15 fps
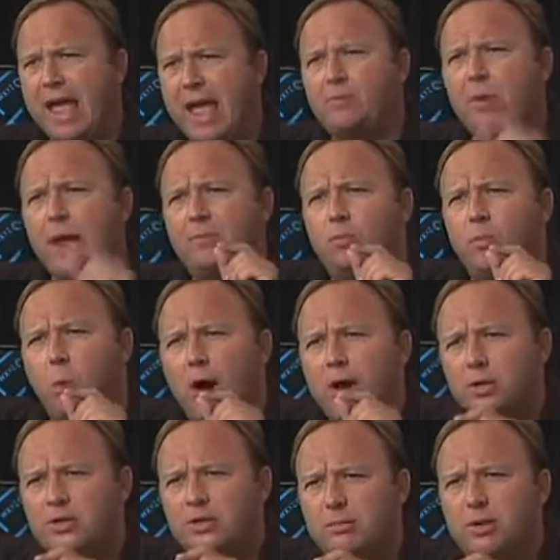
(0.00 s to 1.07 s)
And
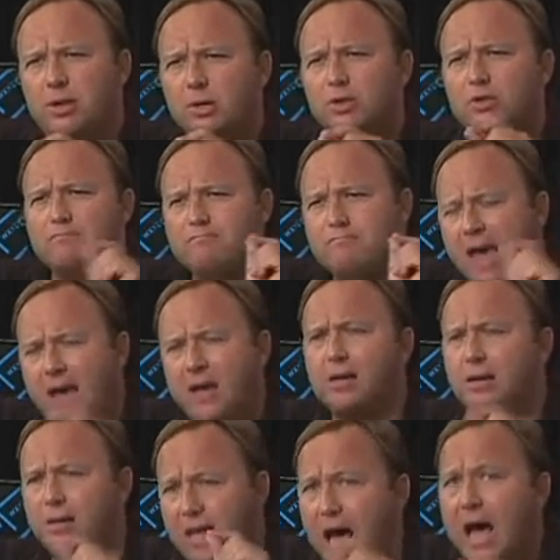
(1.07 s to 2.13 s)
what are some of those
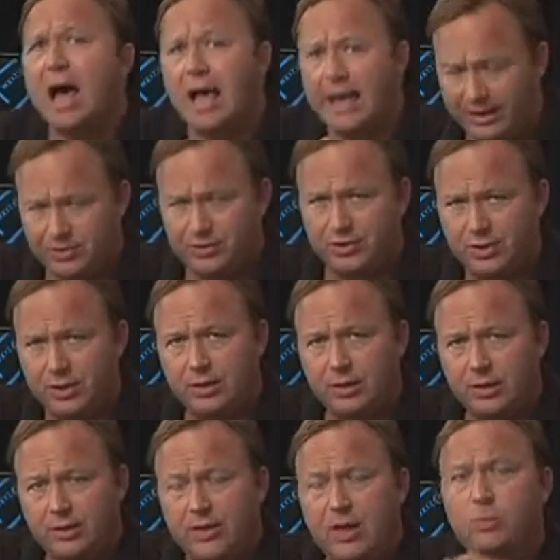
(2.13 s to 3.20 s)
mega lies
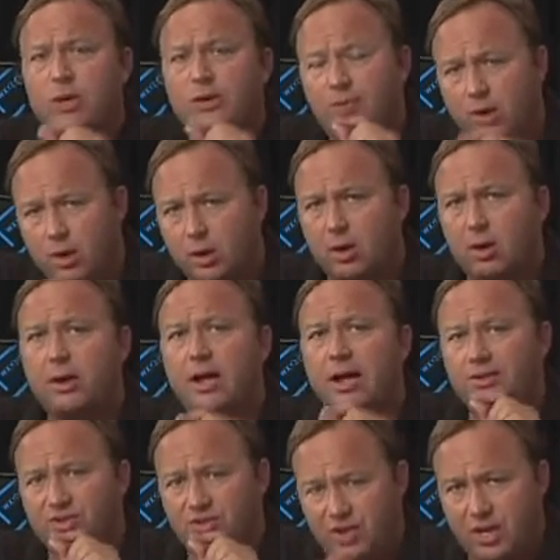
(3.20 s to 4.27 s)
that we've heard
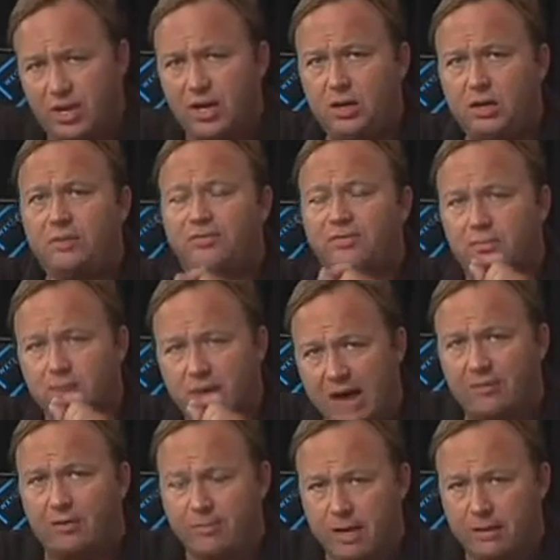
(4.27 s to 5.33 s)
and seen from
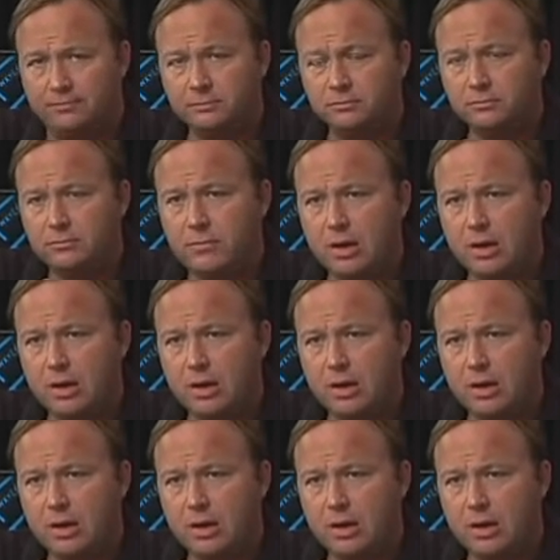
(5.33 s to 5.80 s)
government